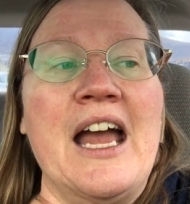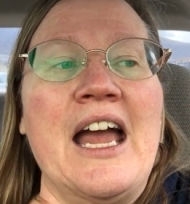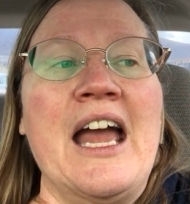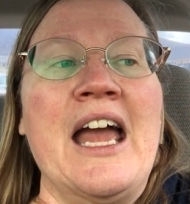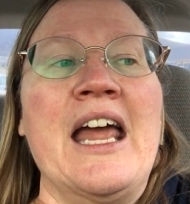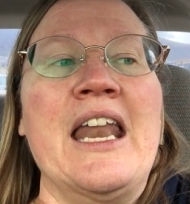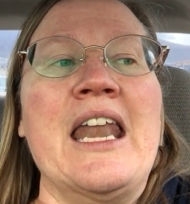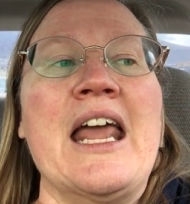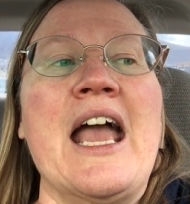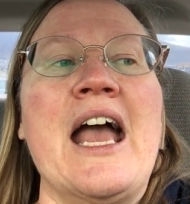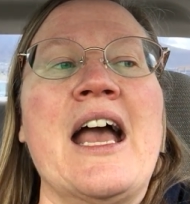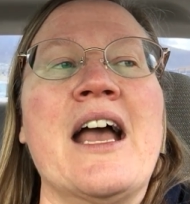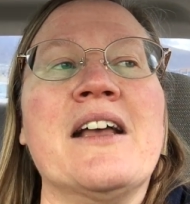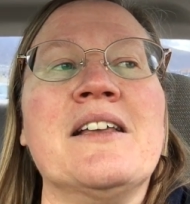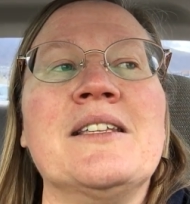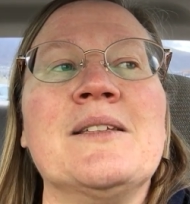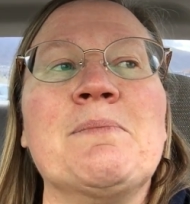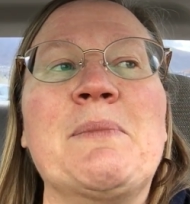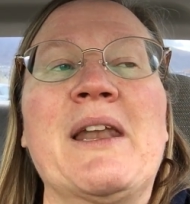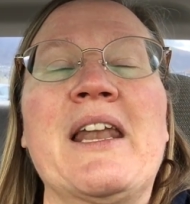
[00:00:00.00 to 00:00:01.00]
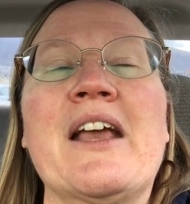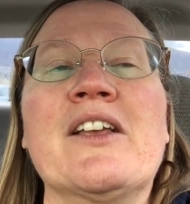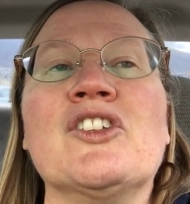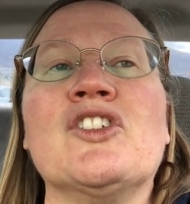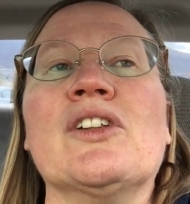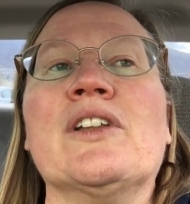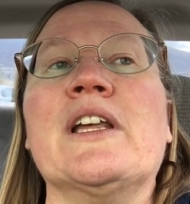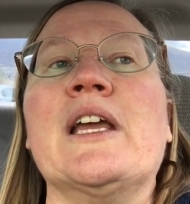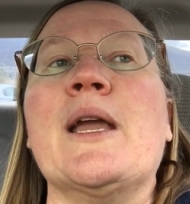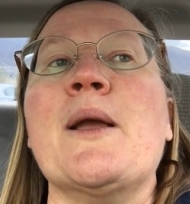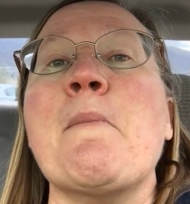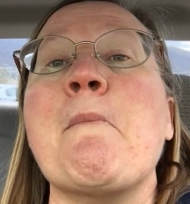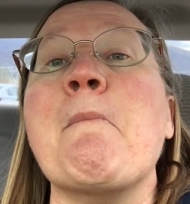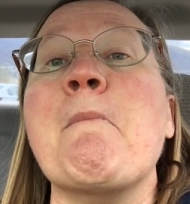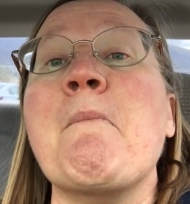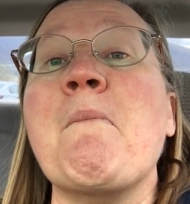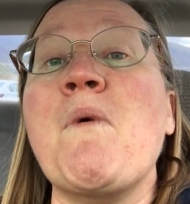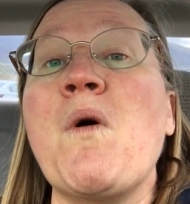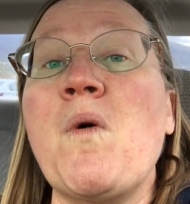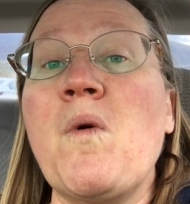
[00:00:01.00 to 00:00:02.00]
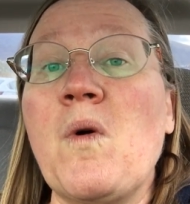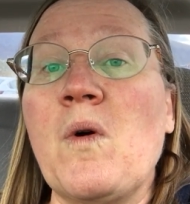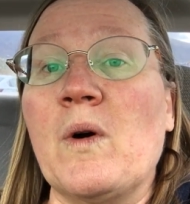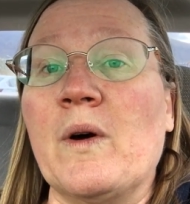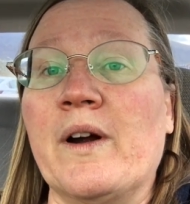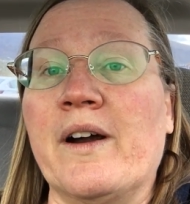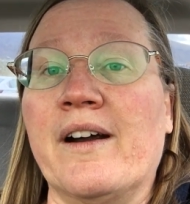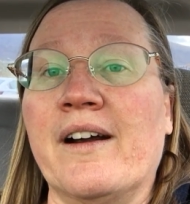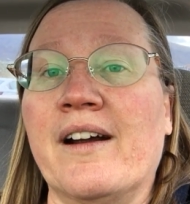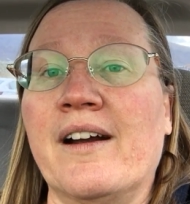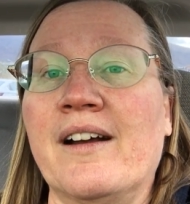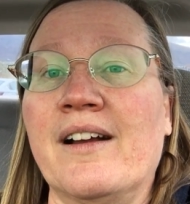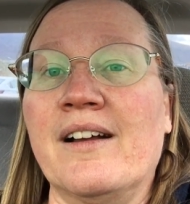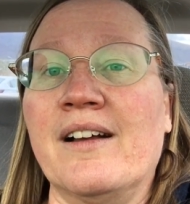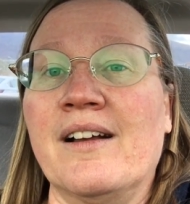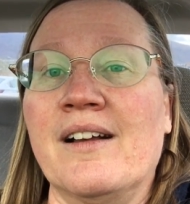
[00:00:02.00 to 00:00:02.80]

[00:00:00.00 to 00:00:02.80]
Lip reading: and exponentially more